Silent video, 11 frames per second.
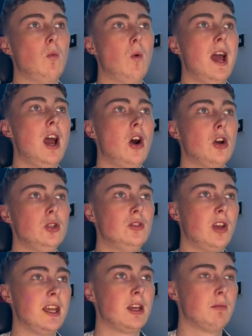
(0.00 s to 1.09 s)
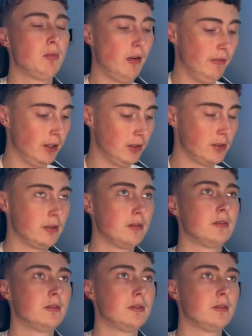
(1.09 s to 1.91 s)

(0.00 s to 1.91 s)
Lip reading: Where are you taking profits?